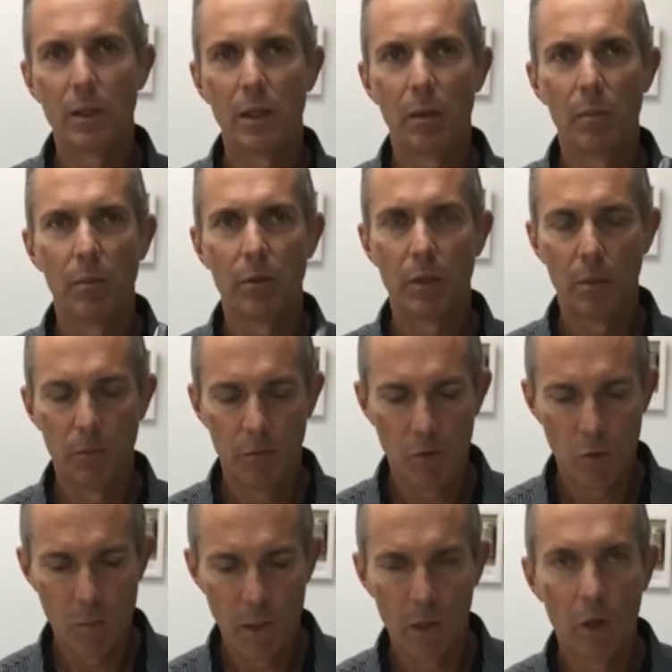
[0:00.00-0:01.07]
some of
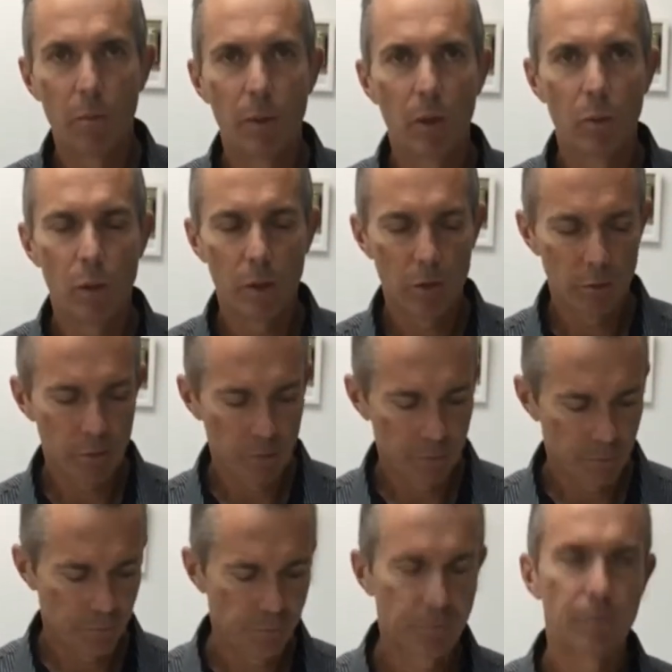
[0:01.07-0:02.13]
you may not be aware
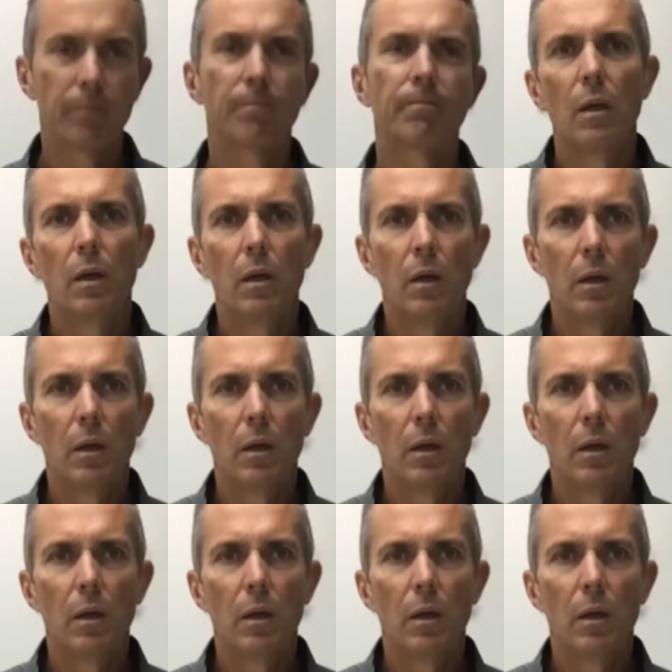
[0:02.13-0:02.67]
of.